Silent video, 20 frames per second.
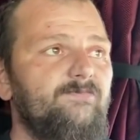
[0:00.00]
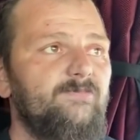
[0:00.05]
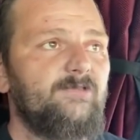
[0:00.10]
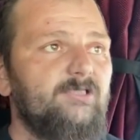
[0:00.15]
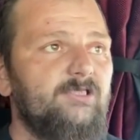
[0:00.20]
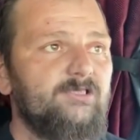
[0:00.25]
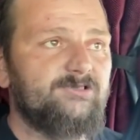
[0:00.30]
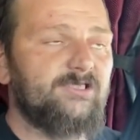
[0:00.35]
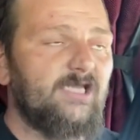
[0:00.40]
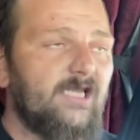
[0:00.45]

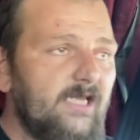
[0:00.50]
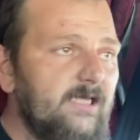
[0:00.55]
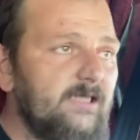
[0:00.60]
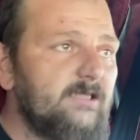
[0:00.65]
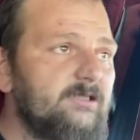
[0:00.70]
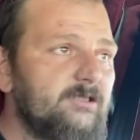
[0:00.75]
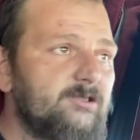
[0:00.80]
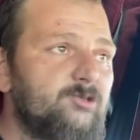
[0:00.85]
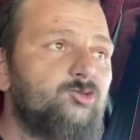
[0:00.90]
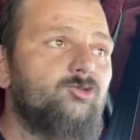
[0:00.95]
This
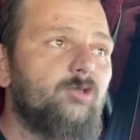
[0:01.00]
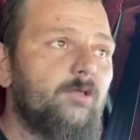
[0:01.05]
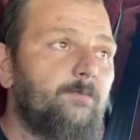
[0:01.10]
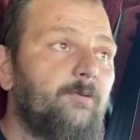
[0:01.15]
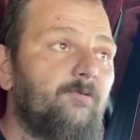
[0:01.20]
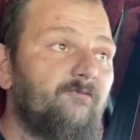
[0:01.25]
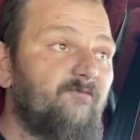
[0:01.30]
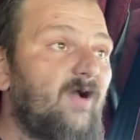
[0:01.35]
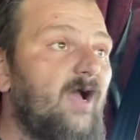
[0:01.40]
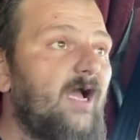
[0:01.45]
industry
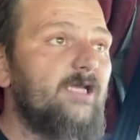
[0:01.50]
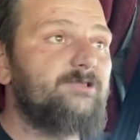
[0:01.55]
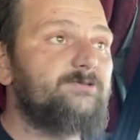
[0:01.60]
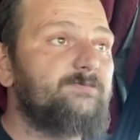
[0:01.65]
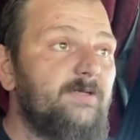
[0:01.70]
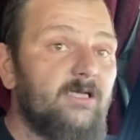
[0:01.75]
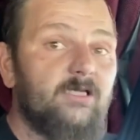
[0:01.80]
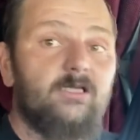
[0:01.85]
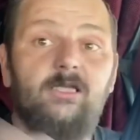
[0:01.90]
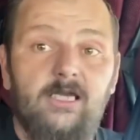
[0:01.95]
provides
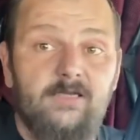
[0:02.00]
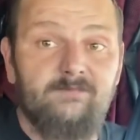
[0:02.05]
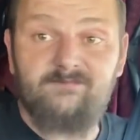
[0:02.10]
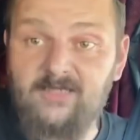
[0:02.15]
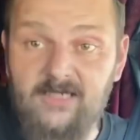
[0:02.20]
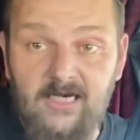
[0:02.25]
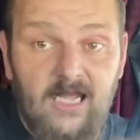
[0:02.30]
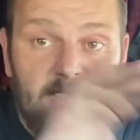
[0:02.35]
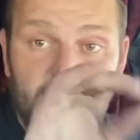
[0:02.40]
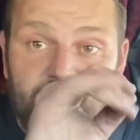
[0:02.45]
me a life
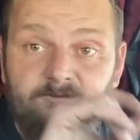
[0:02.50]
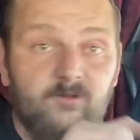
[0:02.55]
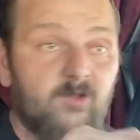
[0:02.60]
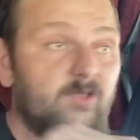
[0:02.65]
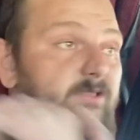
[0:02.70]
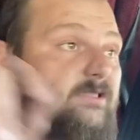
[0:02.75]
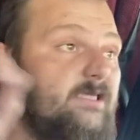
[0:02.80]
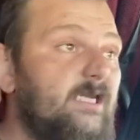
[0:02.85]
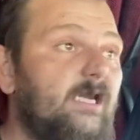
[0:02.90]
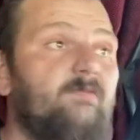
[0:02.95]
that I
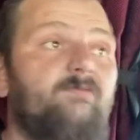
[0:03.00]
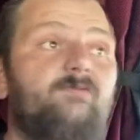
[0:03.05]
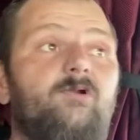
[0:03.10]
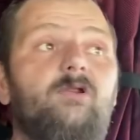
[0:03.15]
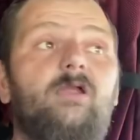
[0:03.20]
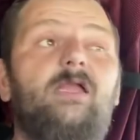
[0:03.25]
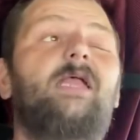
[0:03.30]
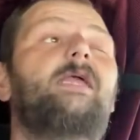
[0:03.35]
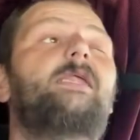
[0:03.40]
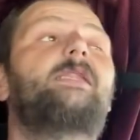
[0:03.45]
would never
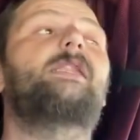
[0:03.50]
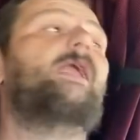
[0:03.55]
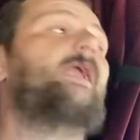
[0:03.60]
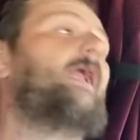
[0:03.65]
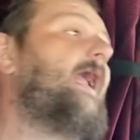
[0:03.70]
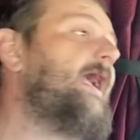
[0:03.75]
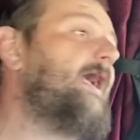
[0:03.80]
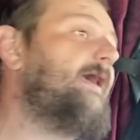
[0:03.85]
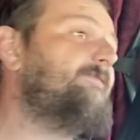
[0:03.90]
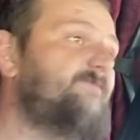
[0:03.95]
and
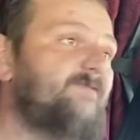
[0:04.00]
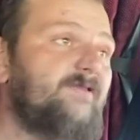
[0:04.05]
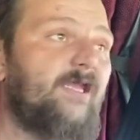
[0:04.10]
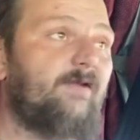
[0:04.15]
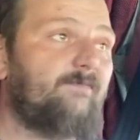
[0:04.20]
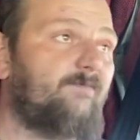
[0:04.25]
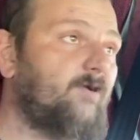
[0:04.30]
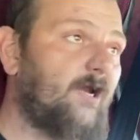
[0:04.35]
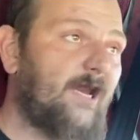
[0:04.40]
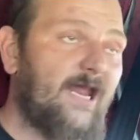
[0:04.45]
have
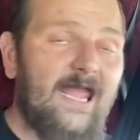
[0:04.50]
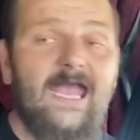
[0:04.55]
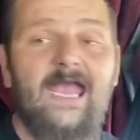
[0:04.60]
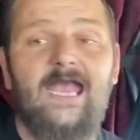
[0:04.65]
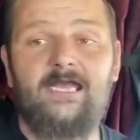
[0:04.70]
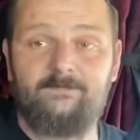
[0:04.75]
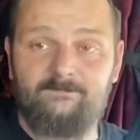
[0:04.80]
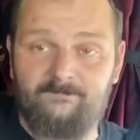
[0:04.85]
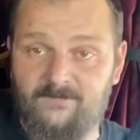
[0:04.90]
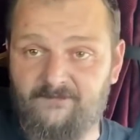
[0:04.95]
never
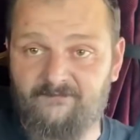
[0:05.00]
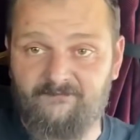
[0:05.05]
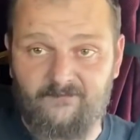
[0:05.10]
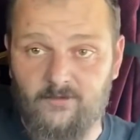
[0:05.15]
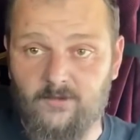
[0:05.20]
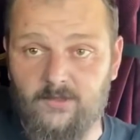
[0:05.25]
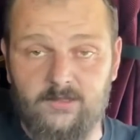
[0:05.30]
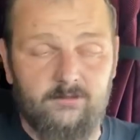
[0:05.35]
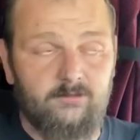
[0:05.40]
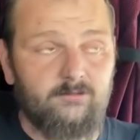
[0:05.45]
had
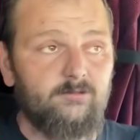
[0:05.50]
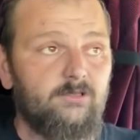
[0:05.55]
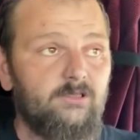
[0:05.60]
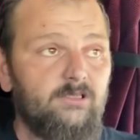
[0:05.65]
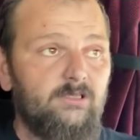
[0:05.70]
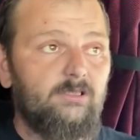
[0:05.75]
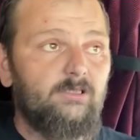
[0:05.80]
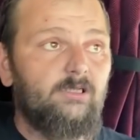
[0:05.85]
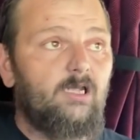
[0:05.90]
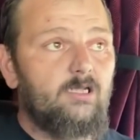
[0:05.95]
before.
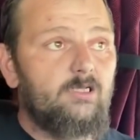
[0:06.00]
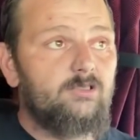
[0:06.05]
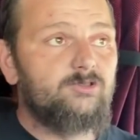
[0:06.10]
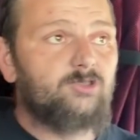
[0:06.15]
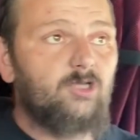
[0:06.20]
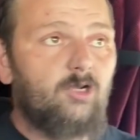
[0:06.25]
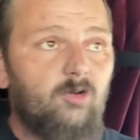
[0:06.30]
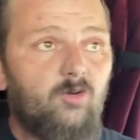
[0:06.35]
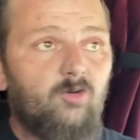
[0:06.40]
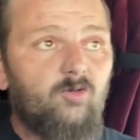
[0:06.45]

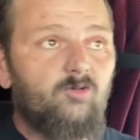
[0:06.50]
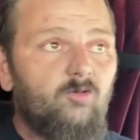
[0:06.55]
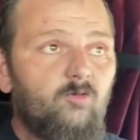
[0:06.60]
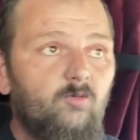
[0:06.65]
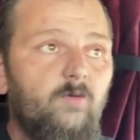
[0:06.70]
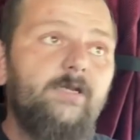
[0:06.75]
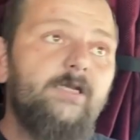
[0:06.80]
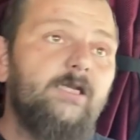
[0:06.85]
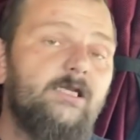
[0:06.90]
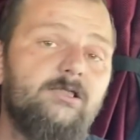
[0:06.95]
So
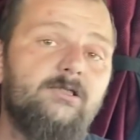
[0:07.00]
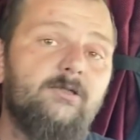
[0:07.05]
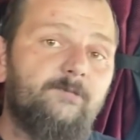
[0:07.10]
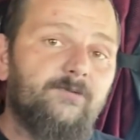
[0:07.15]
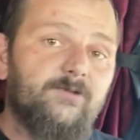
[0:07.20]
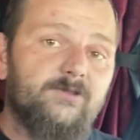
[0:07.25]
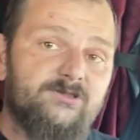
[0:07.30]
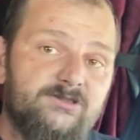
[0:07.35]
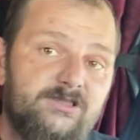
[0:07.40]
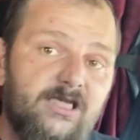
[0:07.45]
we need to
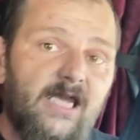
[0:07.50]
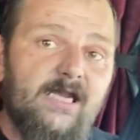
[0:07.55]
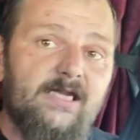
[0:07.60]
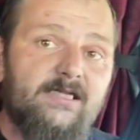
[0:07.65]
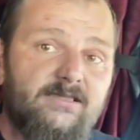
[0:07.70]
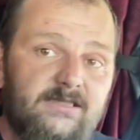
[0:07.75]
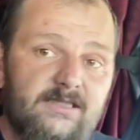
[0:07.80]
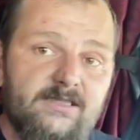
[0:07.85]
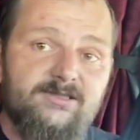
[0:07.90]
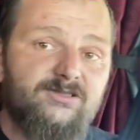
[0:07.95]

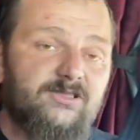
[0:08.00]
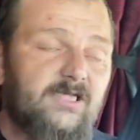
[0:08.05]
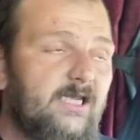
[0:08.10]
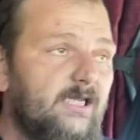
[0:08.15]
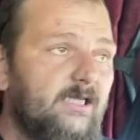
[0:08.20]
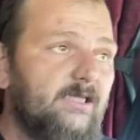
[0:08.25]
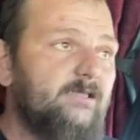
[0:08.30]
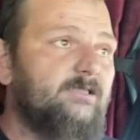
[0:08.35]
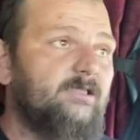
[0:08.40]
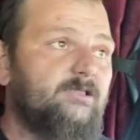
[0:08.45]
protect this
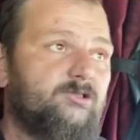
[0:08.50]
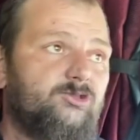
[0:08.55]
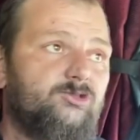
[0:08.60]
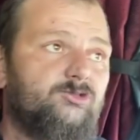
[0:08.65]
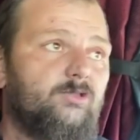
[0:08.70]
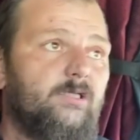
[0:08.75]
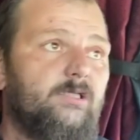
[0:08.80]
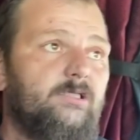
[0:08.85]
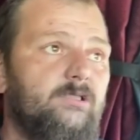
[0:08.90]
industry.